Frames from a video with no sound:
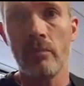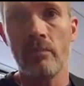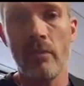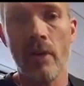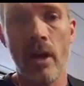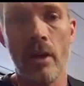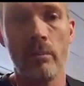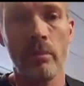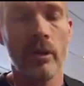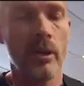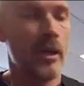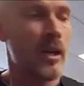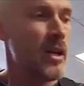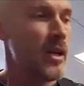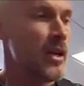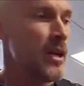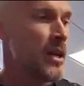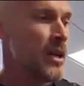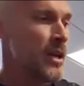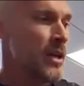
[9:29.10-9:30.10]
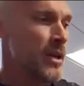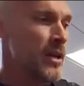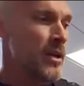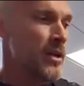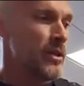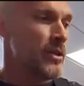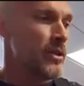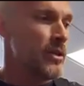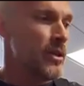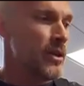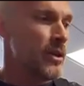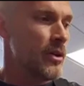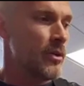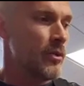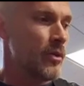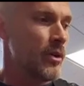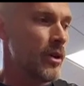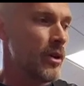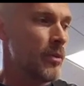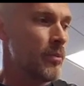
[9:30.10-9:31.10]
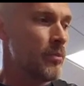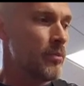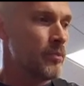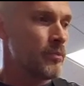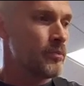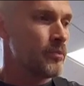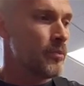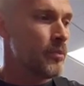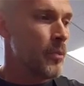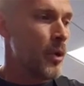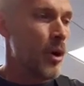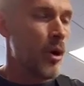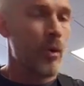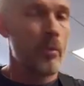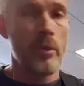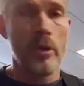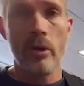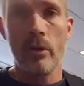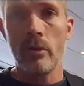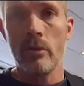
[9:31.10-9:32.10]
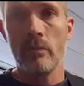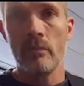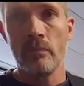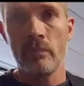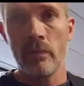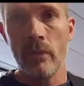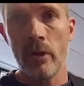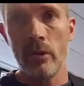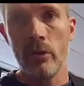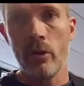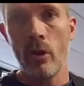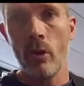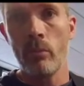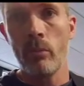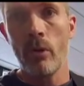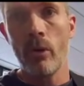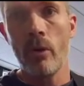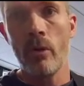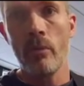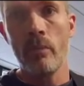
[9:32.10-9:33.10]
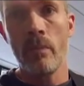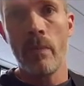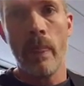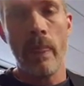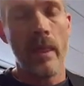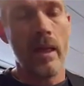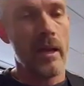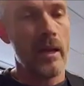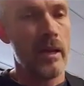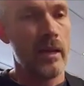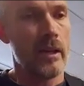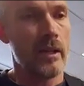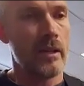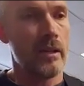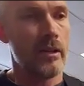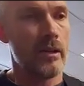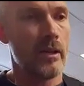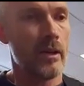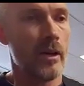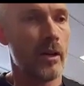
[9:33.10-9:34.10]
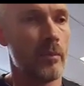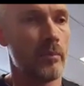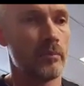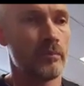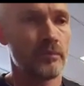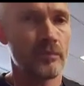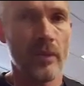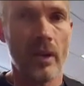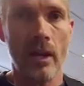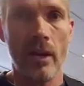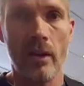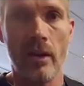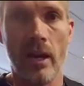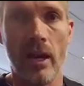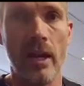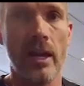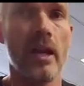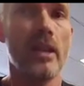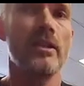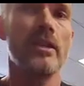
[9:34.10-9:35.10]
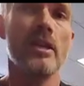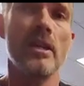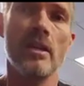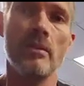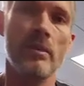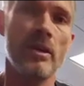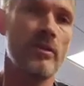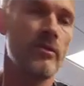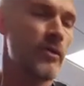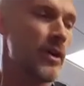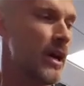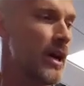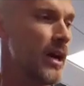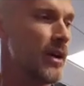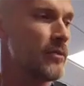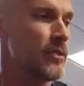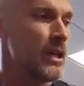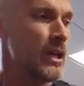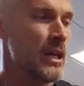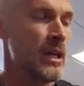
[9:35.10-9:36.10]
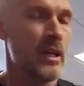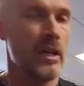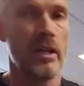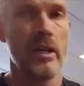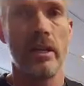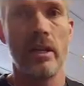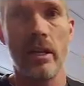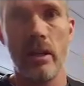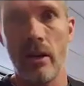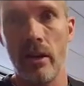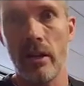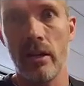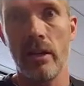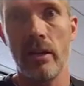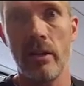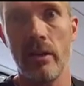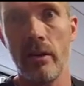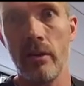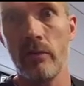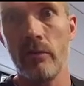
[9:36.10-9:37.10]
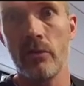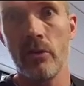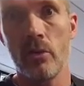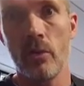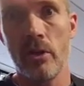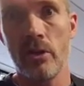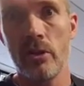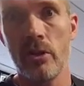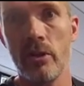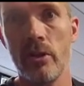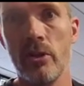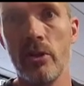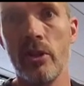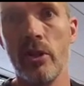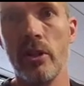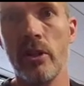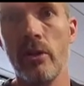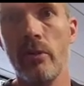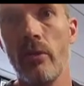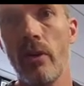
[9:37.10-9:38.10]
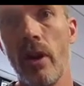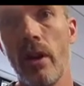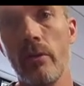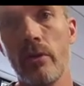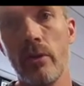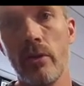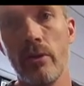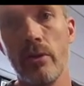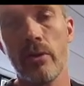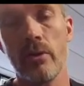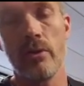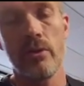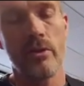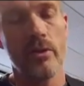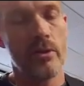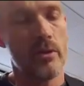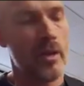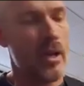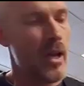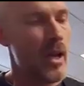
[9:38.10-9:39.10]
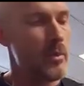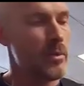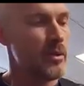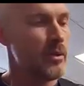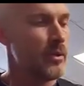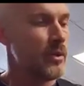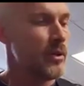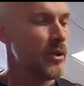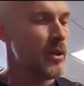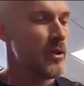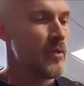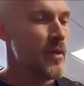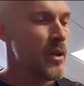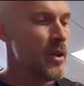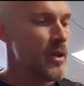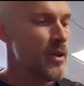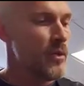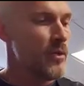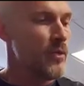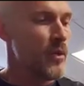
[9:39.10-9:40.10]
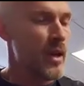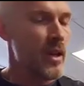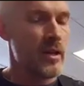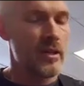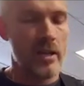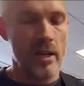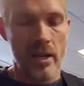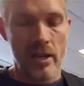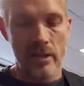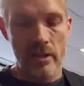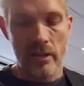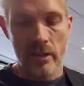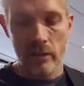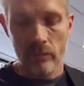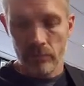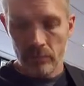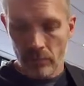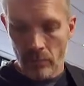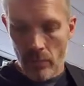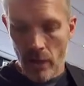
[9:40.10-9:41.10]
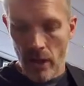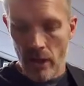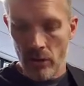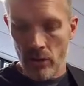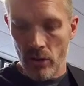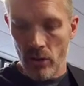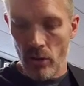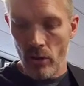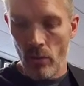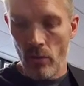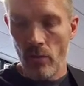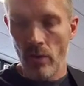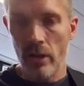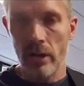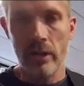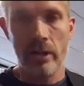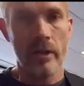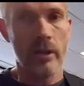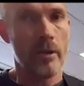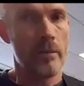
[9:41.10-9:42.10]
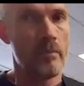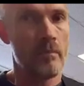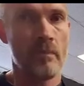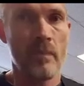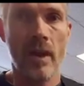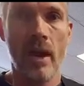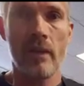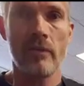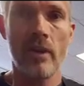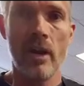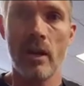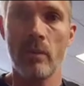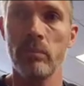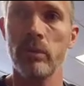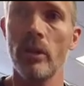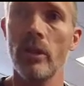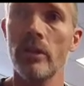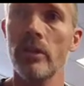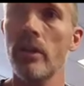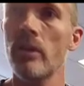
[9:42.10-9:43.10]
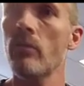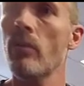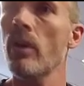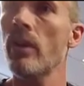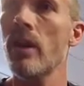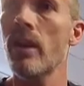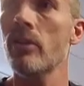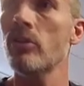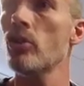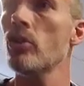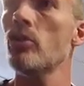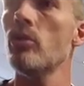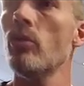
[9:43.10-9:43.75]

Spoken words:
I play their Paul Beard dobro, and I had the EB5, and now again I've switched to this GT500. So this is absolutely fantastic banjo. I've got it plugged in right now, just